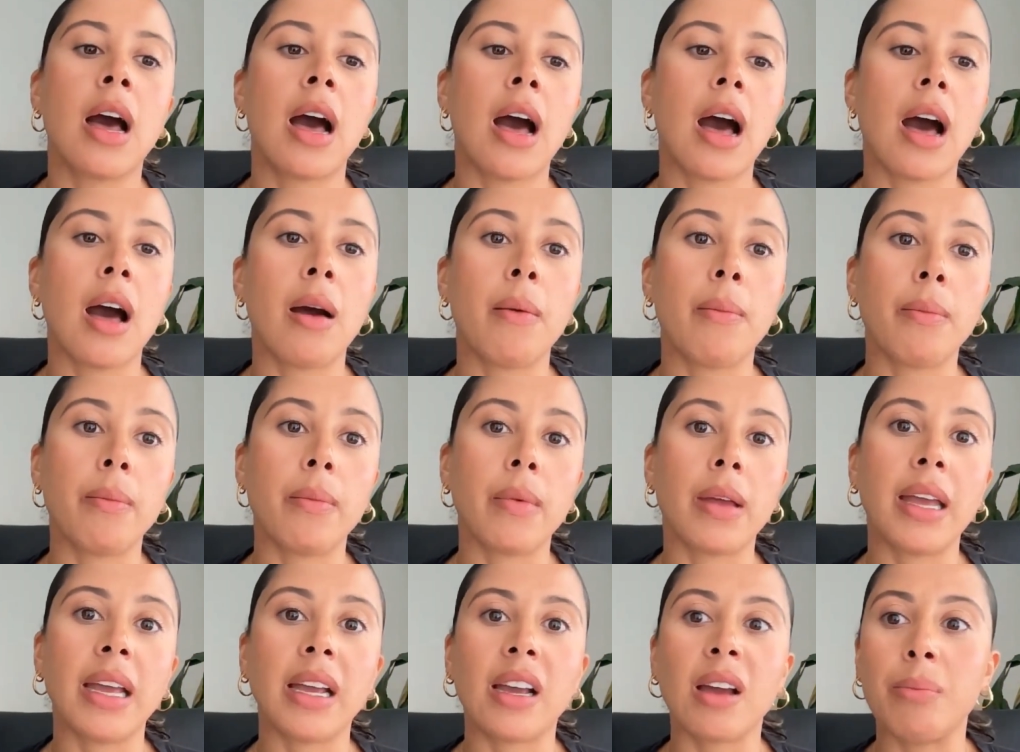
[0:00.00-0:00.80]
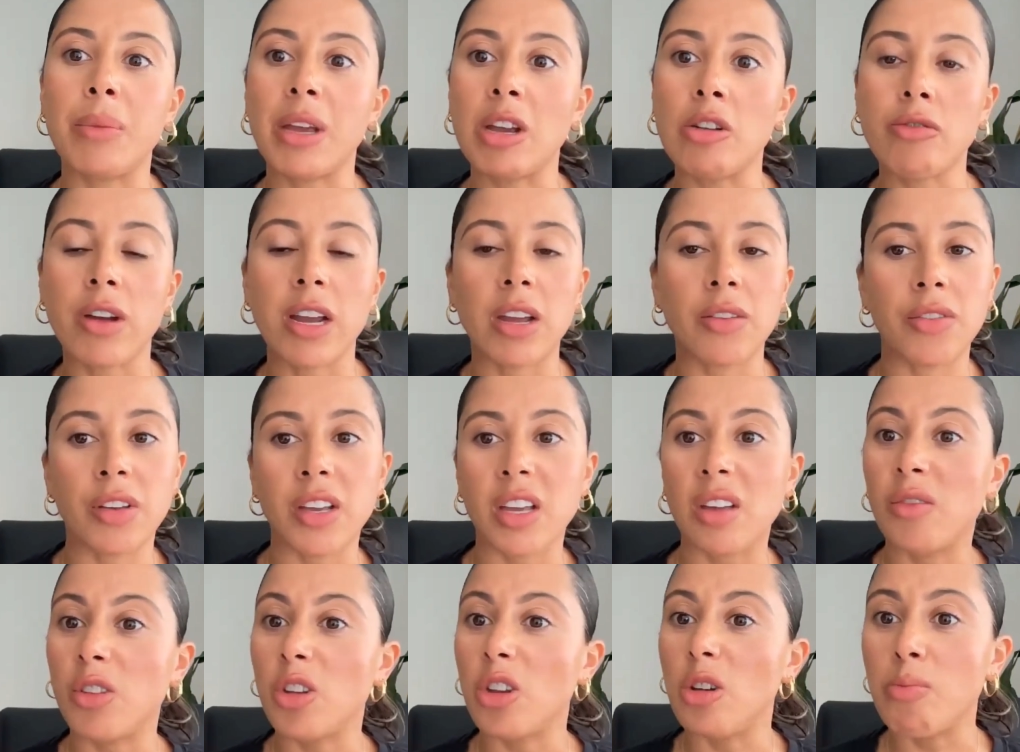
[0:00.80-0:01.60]
It can be great for
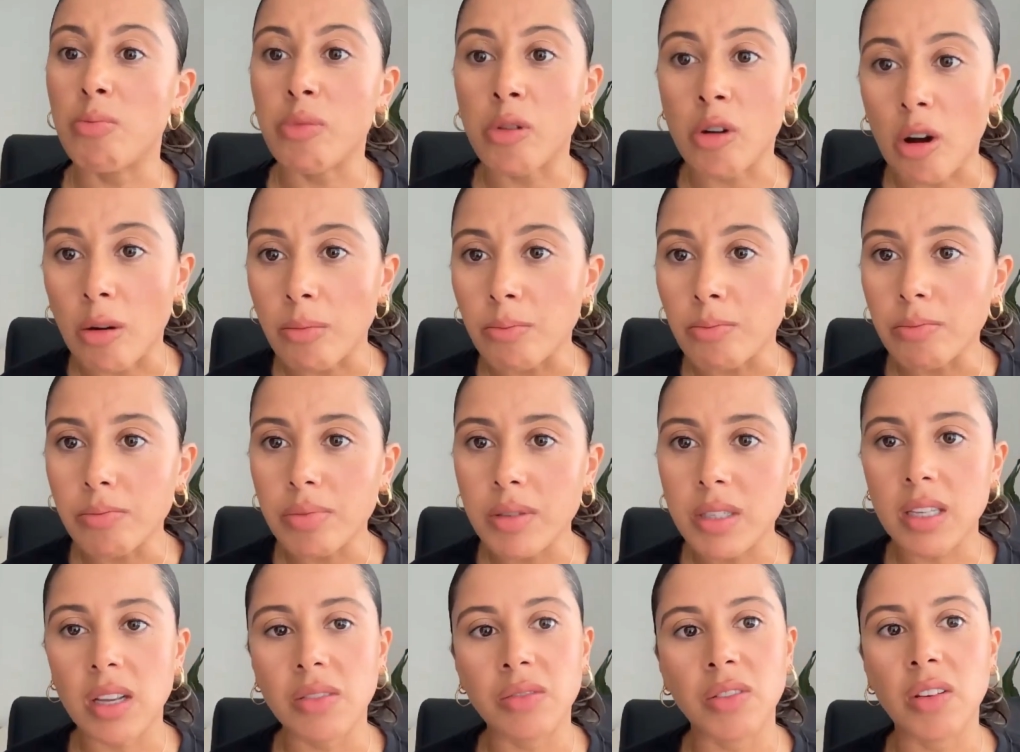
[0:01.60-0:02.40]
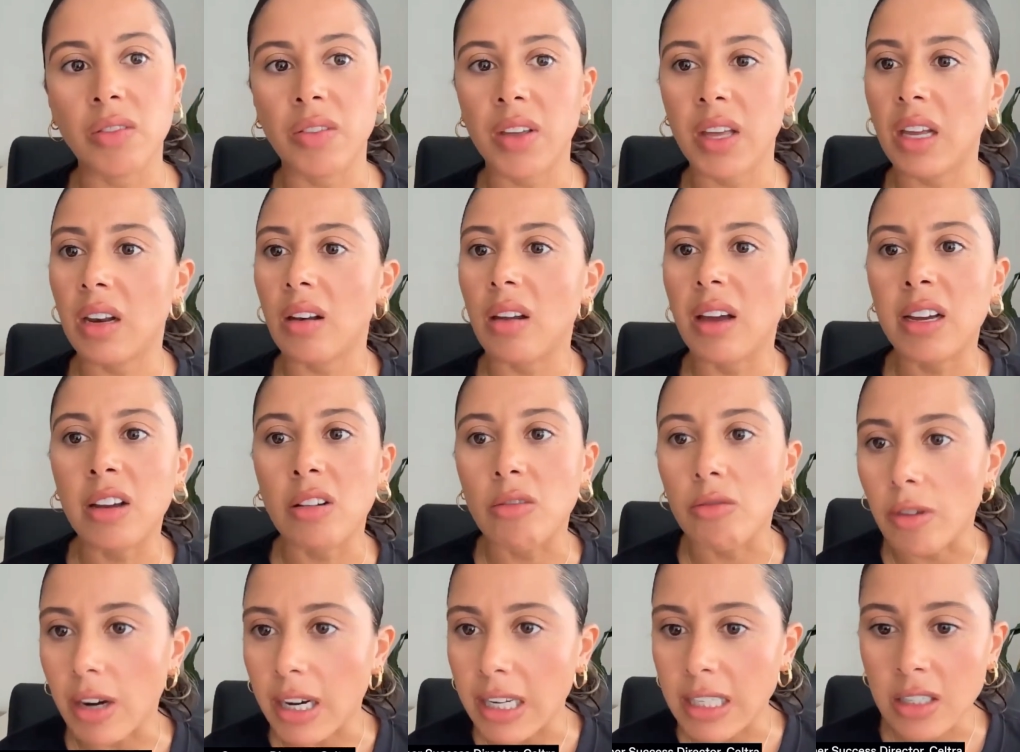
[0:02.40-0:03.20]
giving you prompts if you've hit like
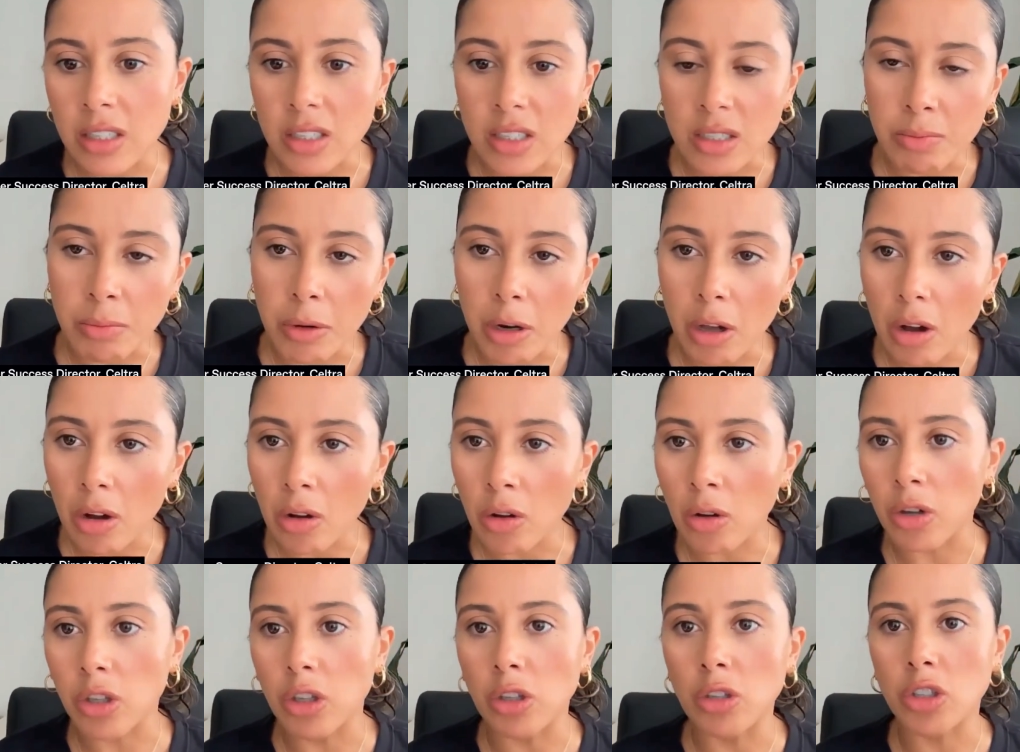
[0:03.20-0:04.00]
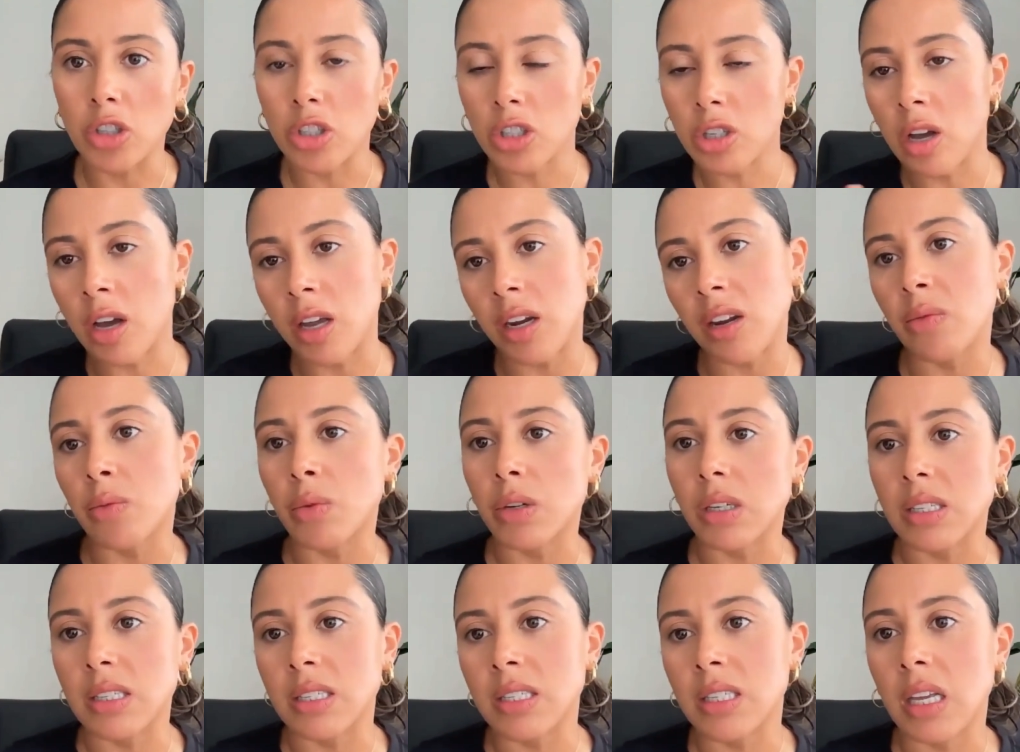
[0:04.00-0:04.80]
a writer's block or you just kind of
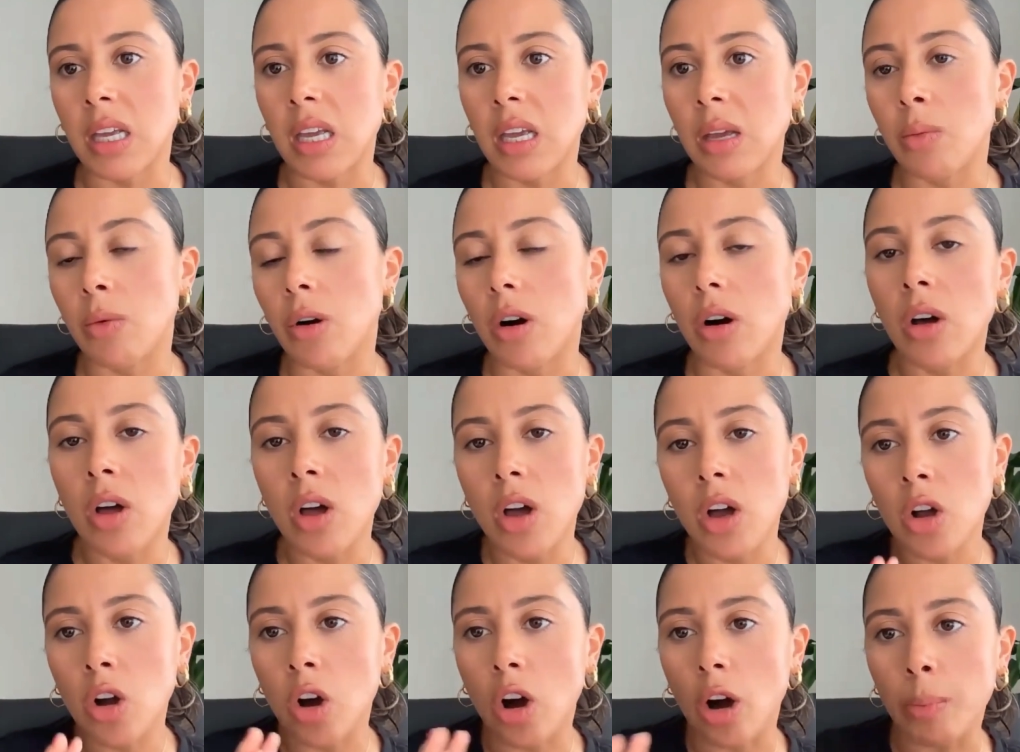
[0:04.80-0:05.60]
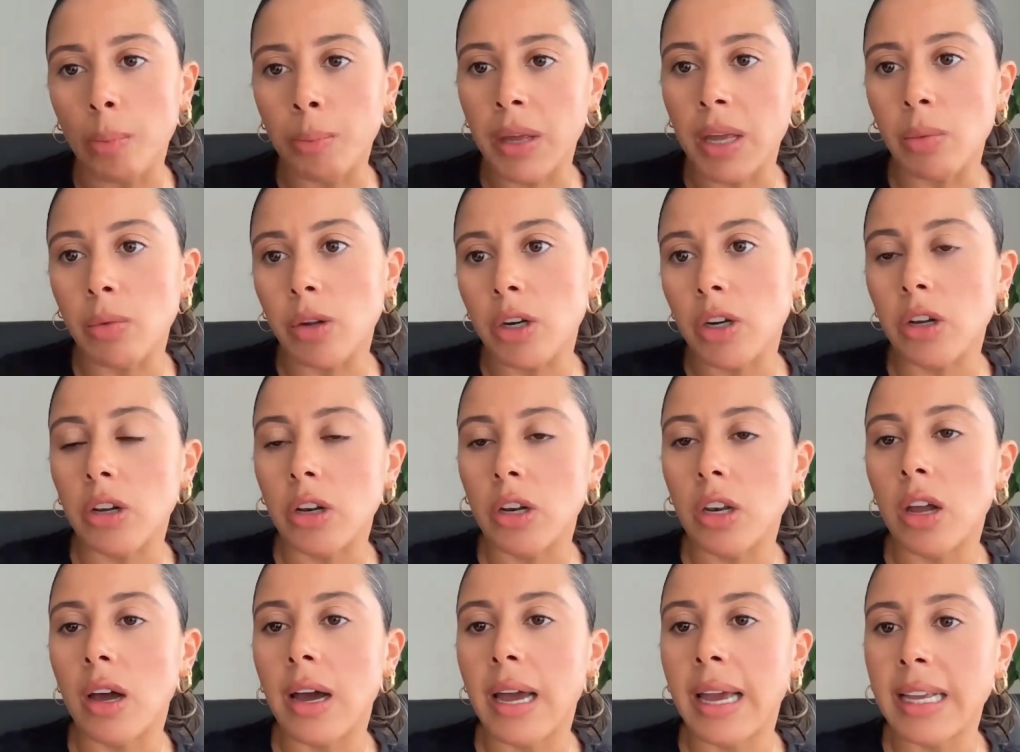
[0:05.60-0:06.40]
want to see what copy would look
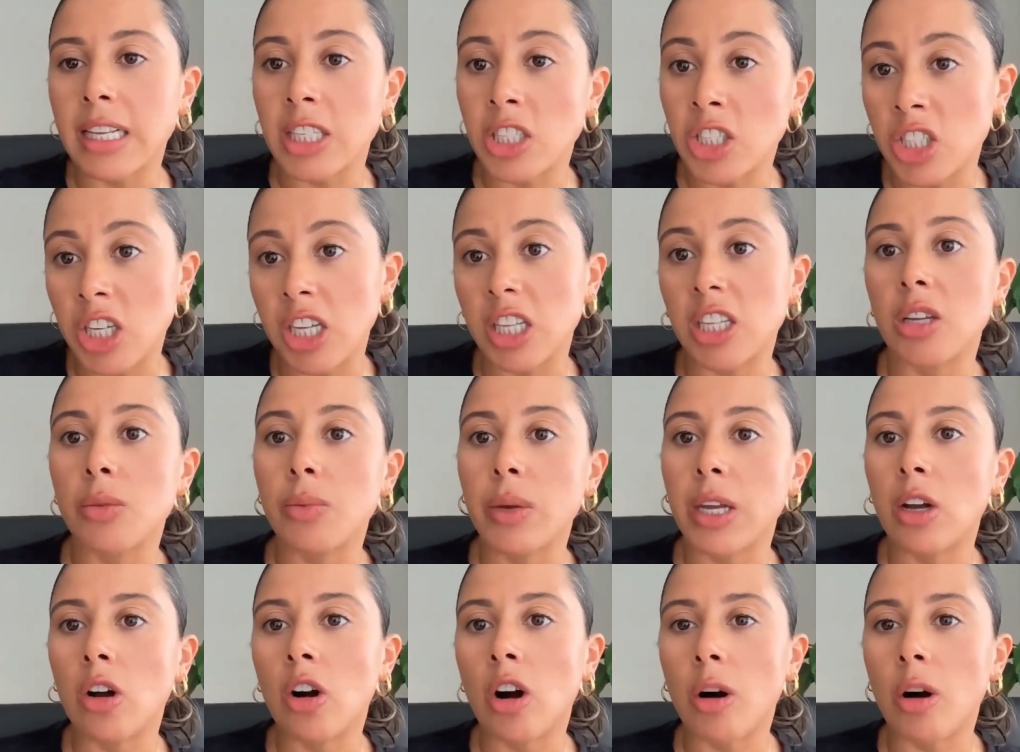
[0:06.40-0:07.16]
like, genuine